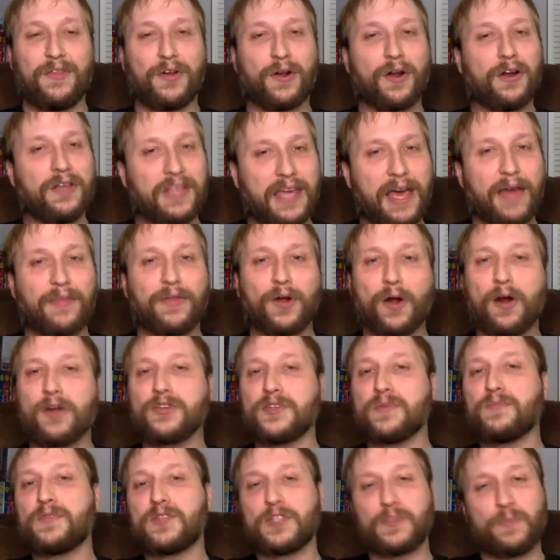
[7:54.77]
there are, yeah, there are
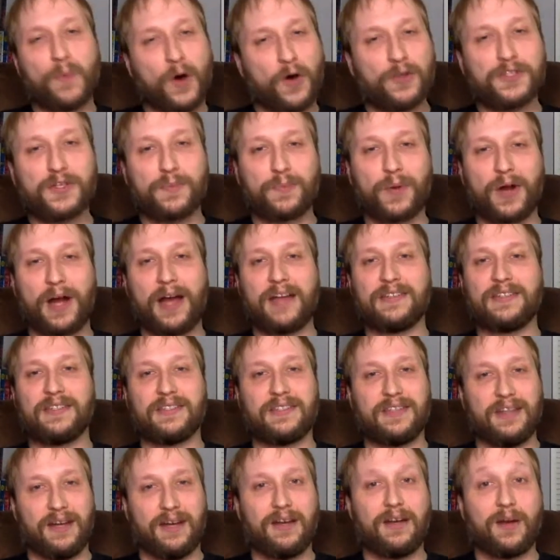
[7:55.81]
some small
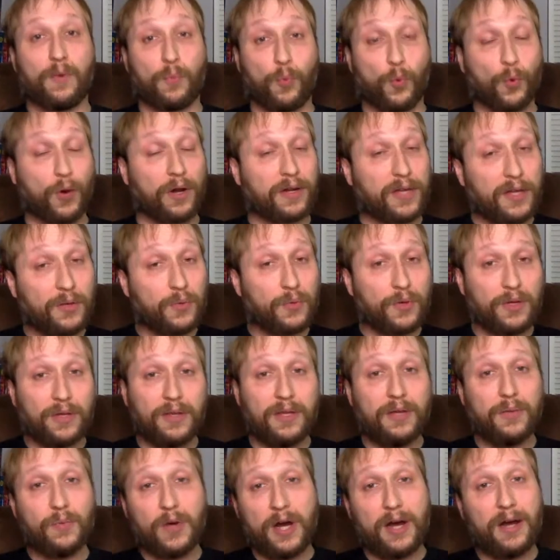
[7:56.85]
surprises that ended up working
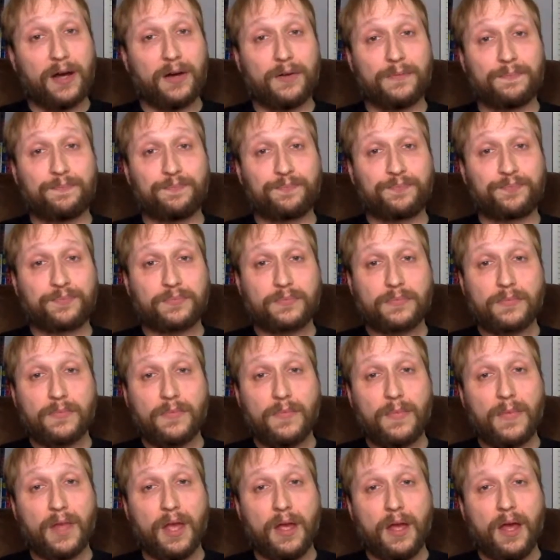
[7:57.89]
really well.
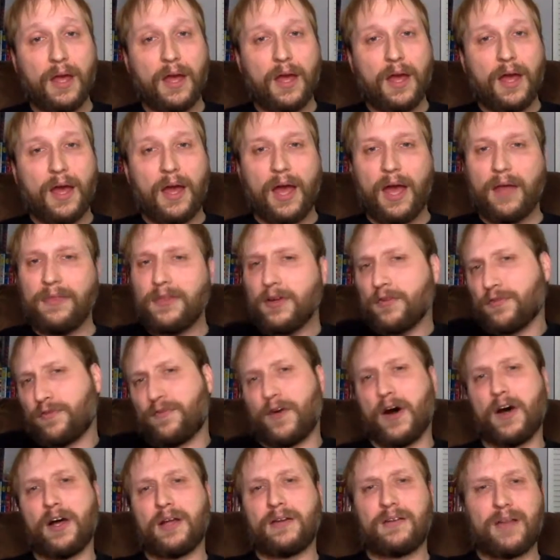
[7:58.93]
And they're
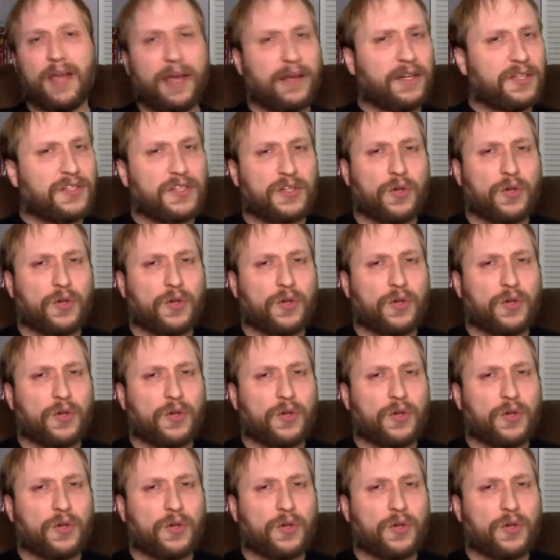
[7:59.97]
fun and it's